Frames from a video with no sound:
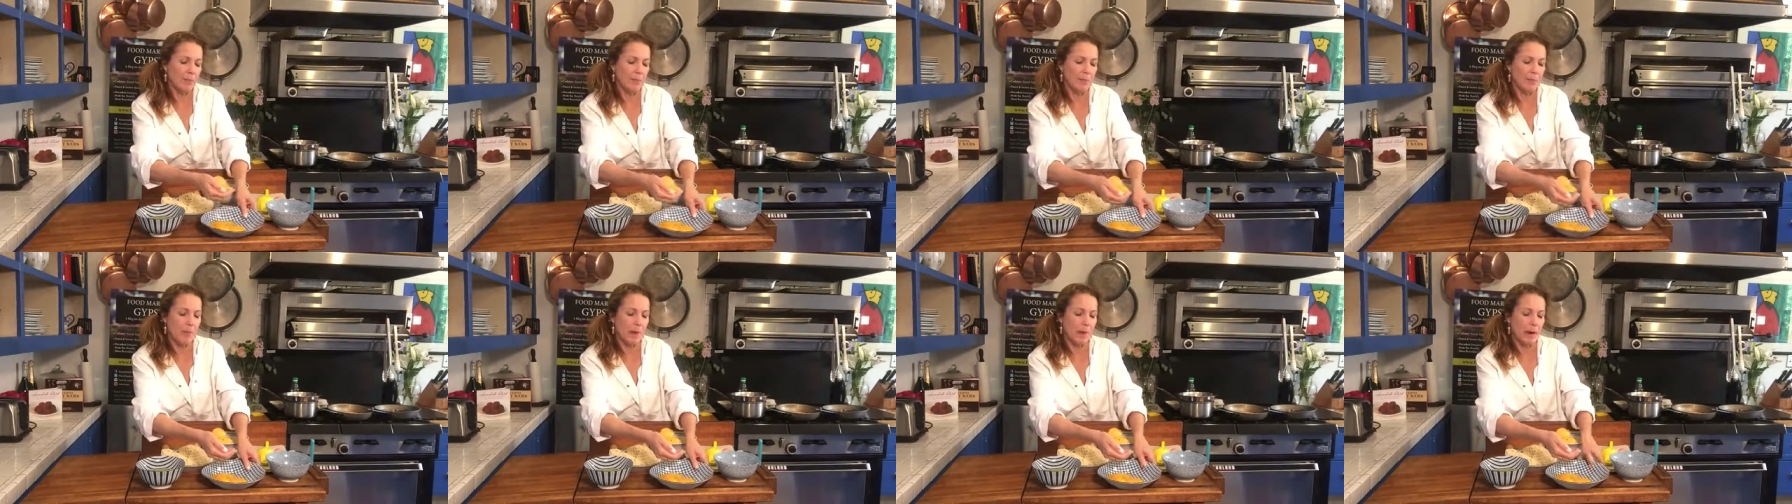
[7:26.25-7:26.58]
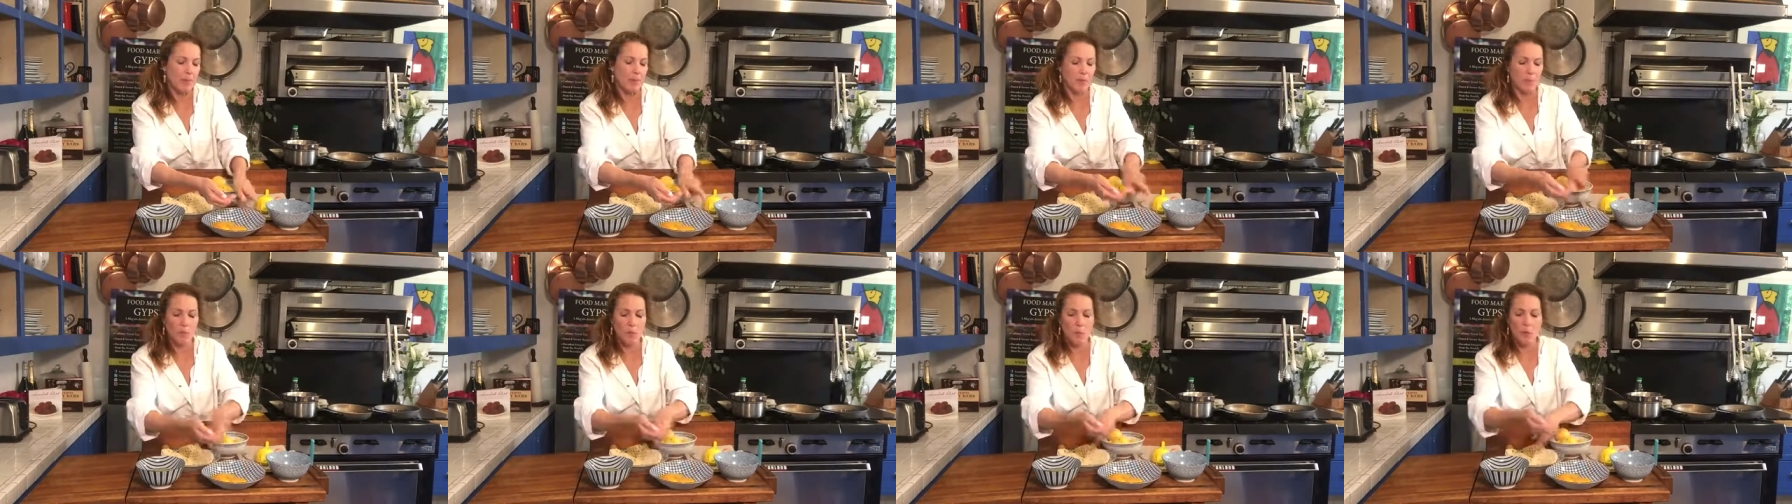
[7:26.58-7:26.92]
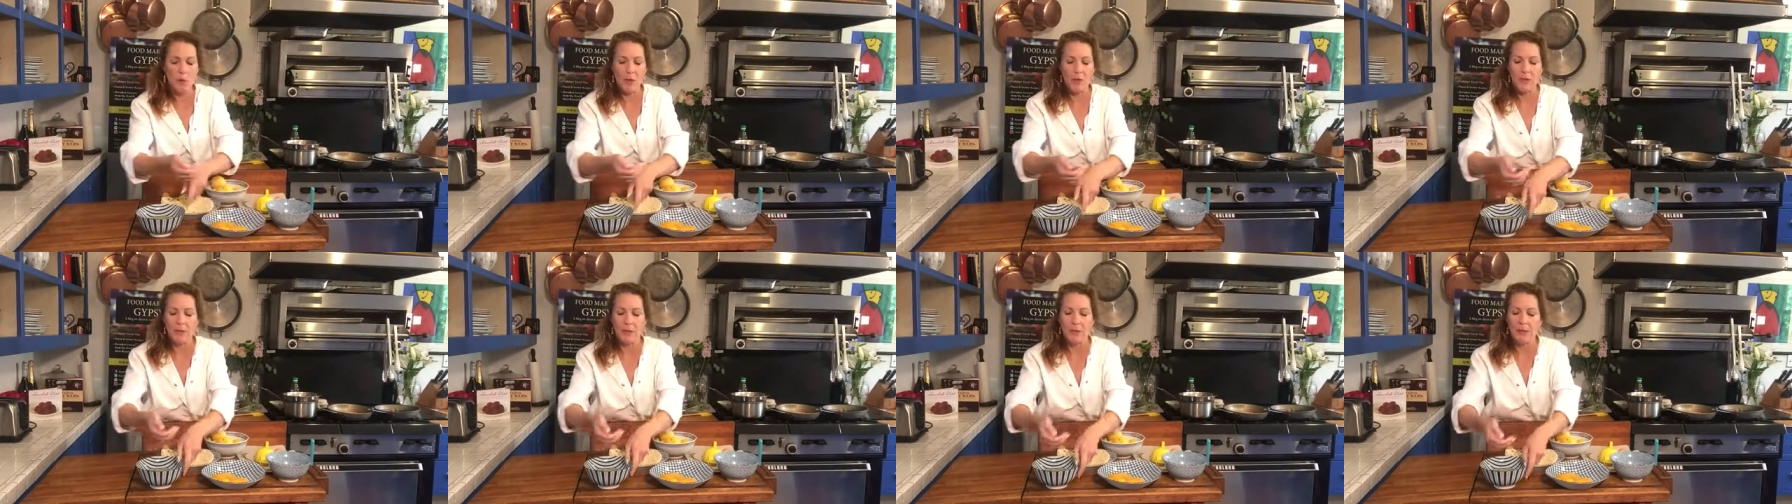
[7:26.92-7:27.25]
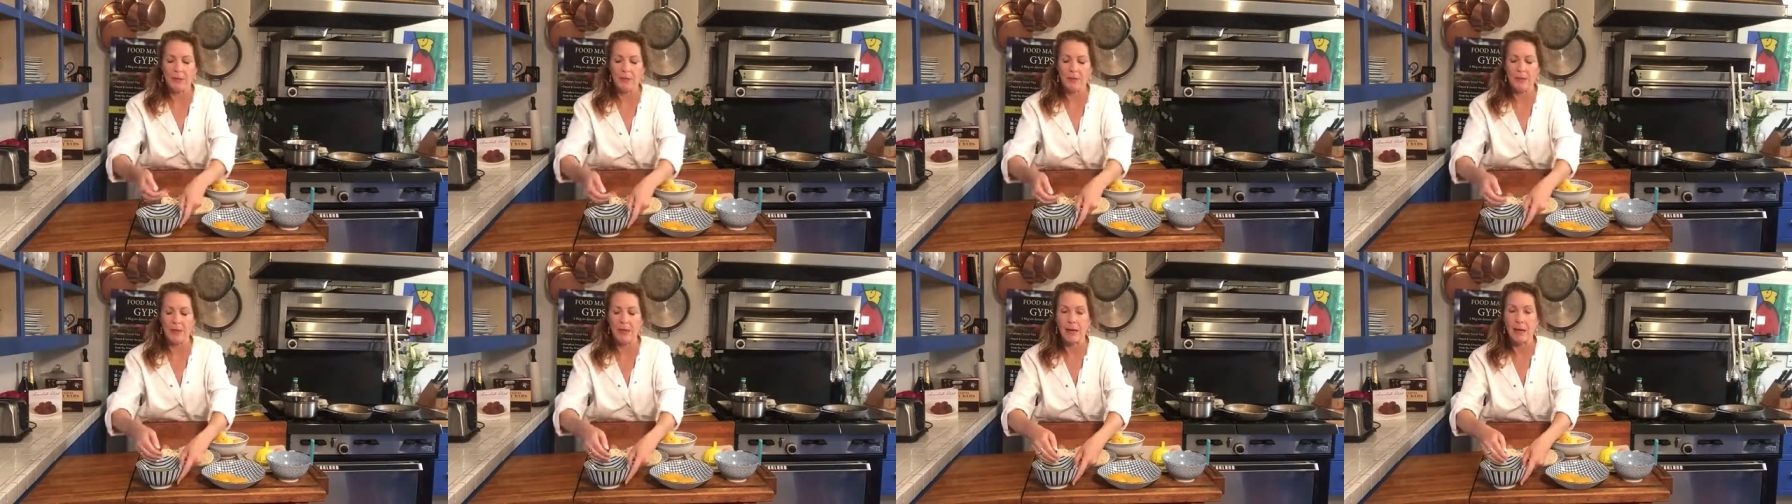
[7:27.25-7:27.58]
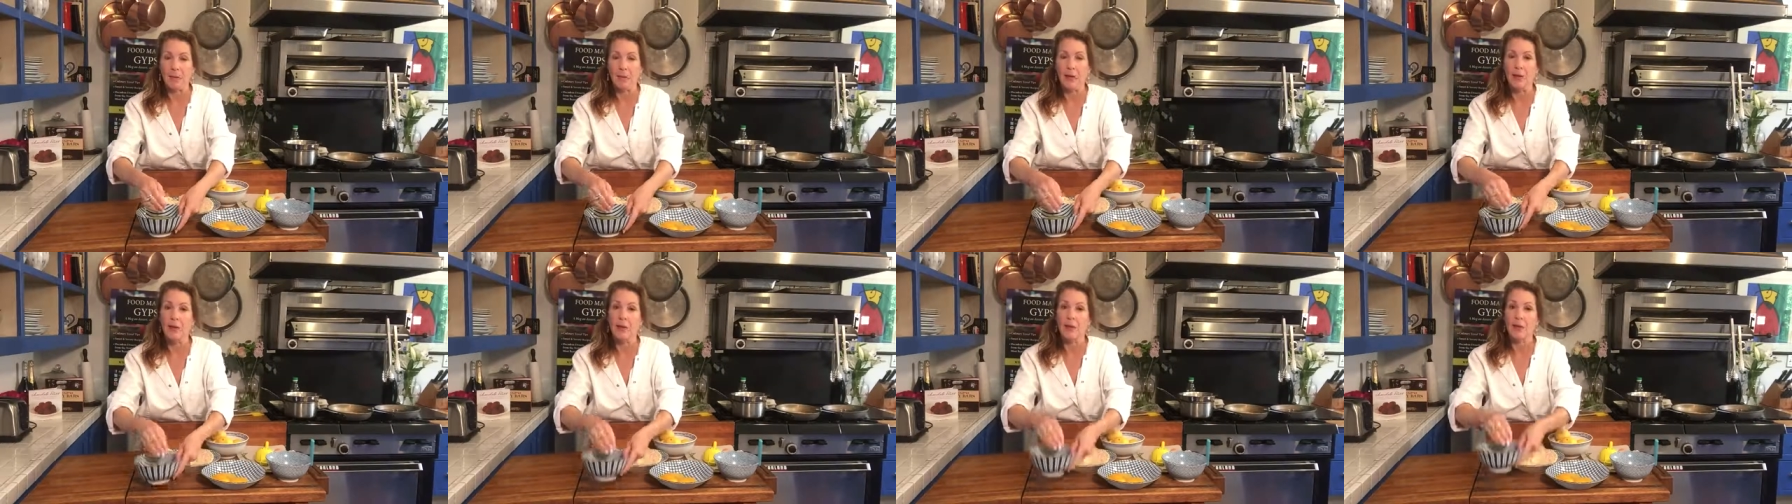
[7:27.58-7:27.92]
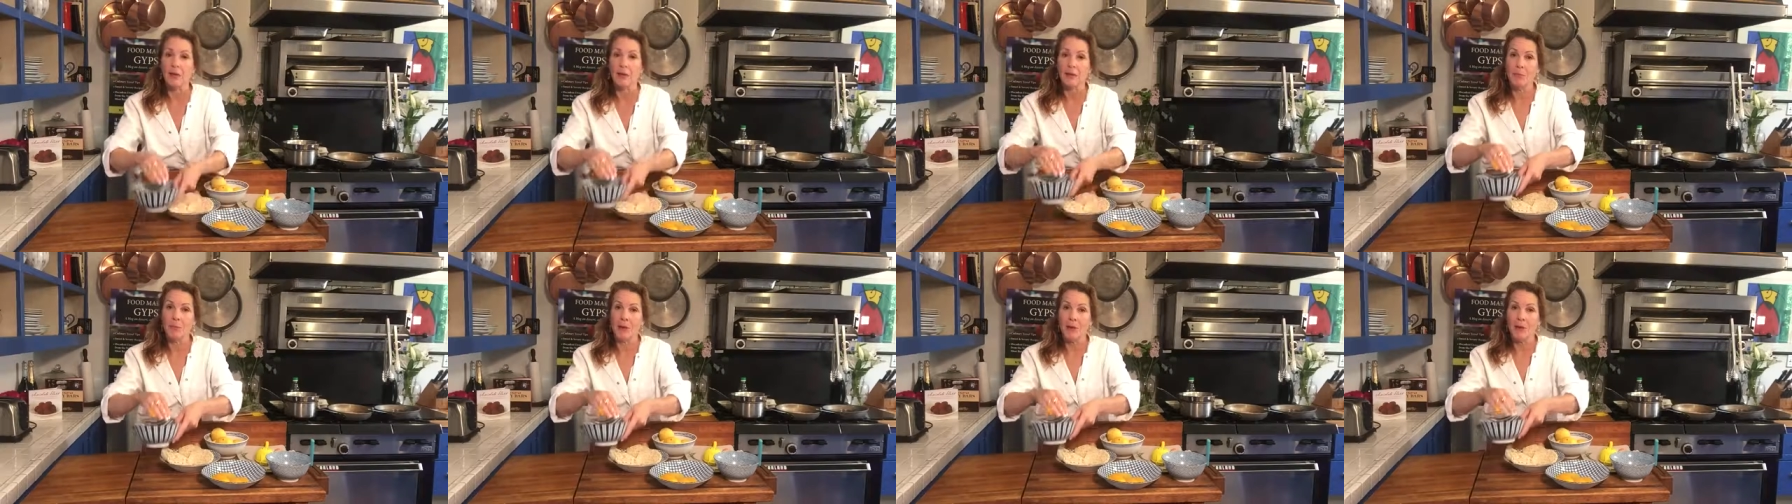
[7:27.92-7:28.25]
But one thing at a time.
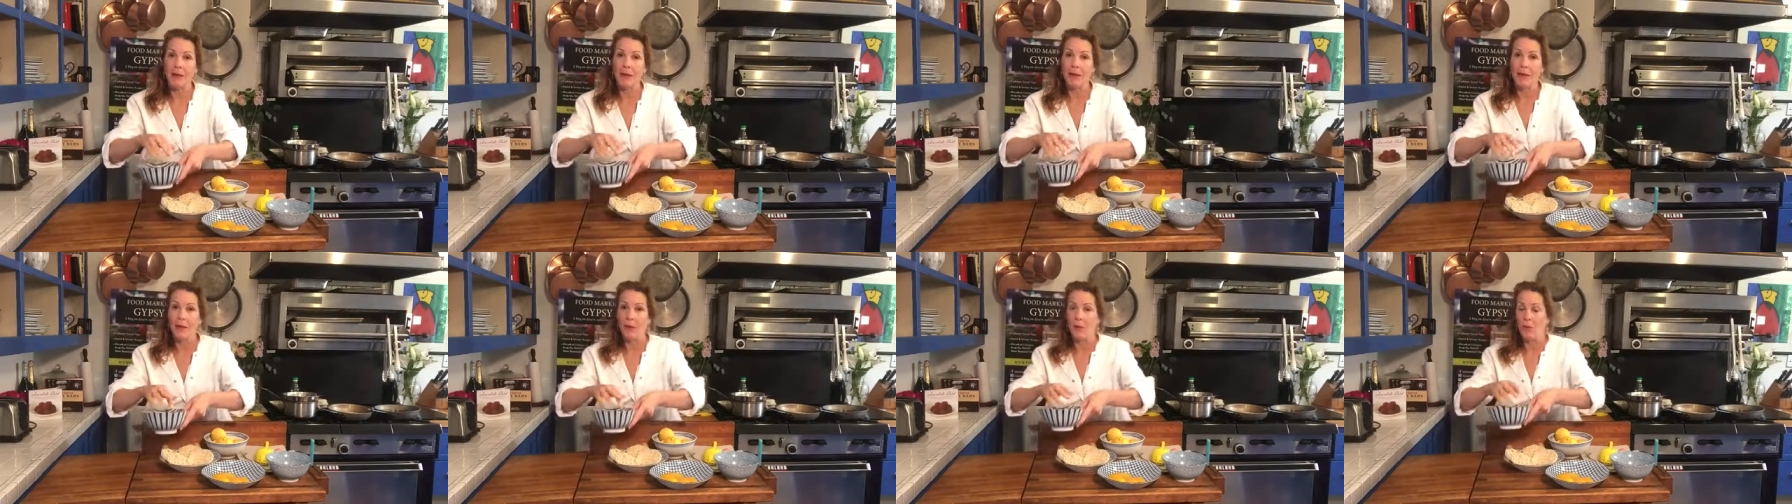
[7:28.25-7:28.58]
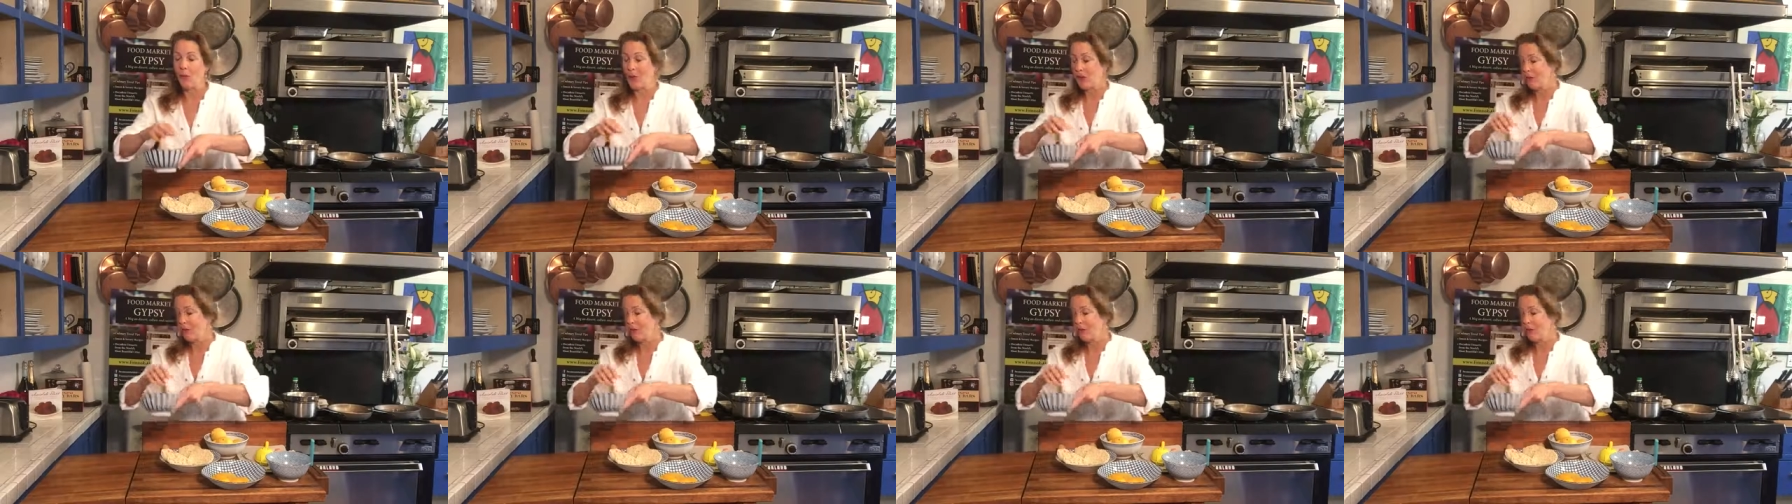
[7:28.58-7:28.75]
Goodbye, egg